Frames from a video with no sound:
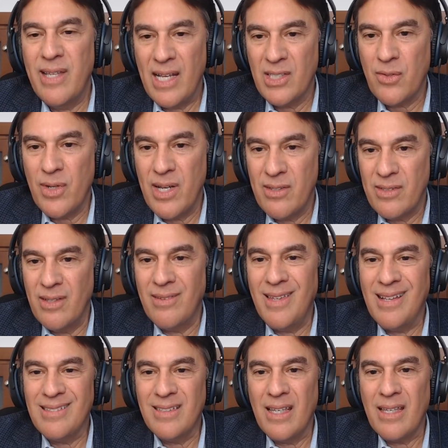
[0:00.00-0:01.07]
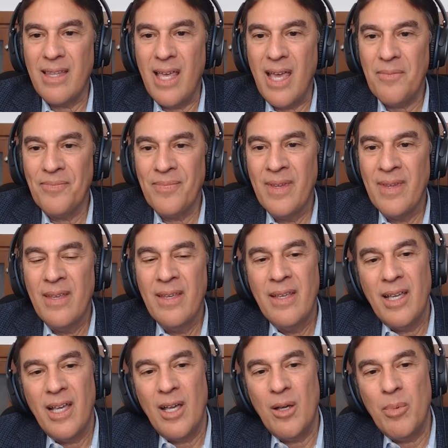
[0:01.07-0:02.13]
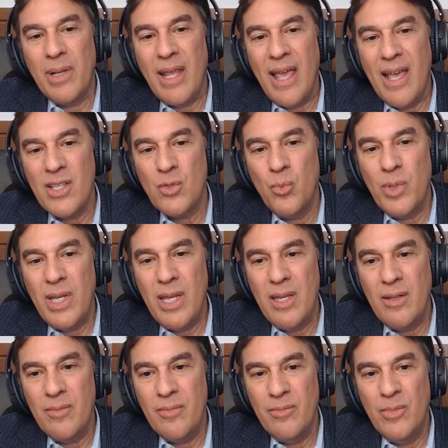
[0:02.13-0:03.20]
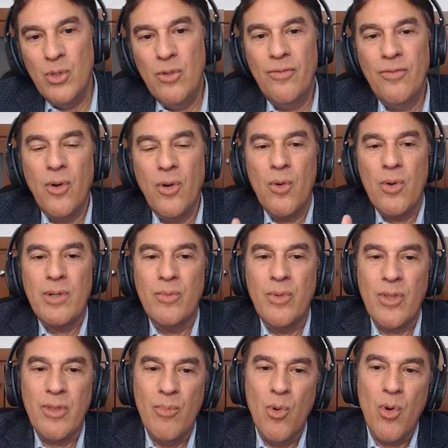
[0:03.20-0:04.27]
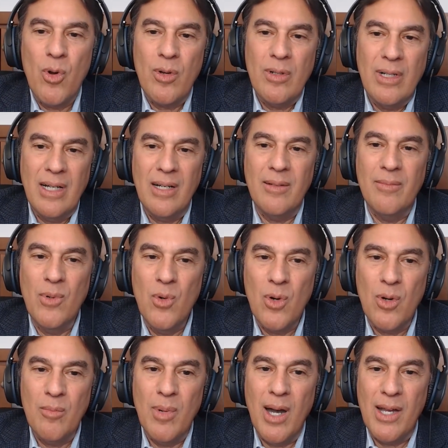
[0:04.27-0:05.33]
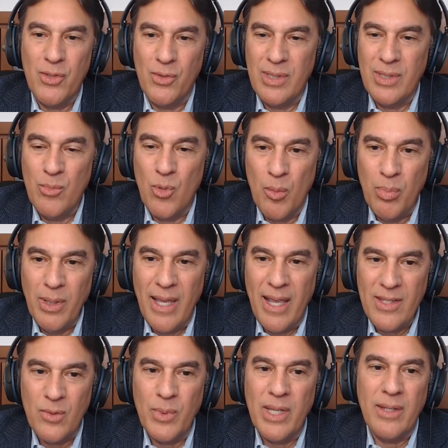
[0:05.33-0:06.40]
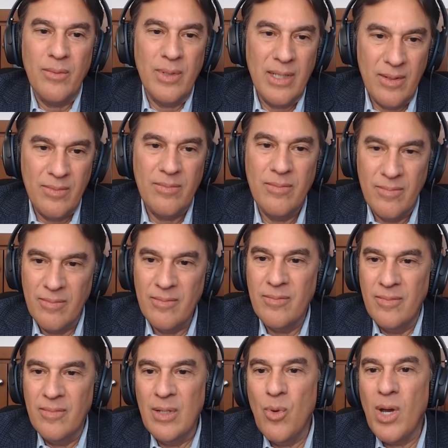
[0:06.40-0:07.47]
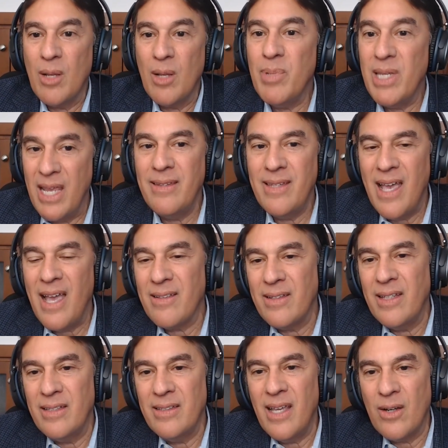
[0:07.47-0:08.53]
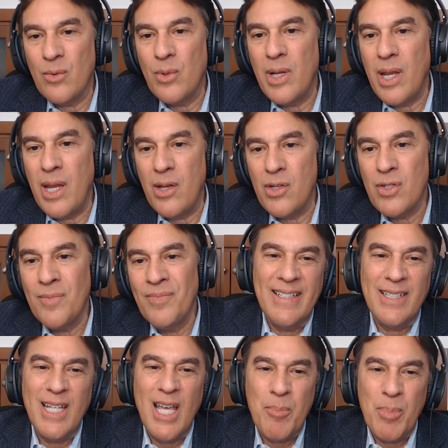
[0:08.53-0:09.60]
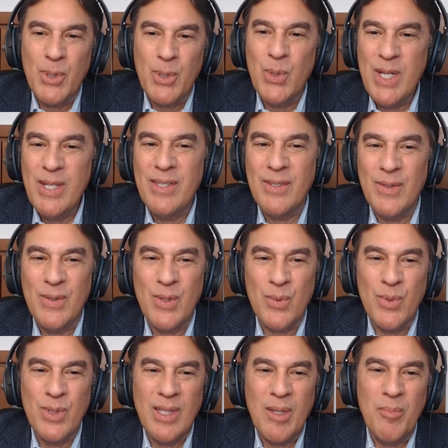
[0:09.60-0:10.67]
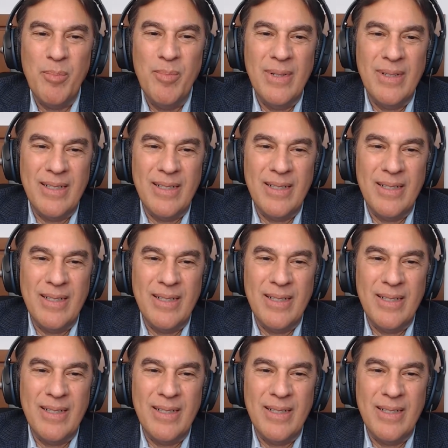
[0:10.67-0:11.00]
tax credits and things like that. But as we move forward with more modules and more plants, we want to be in that range. It's an opportunity to really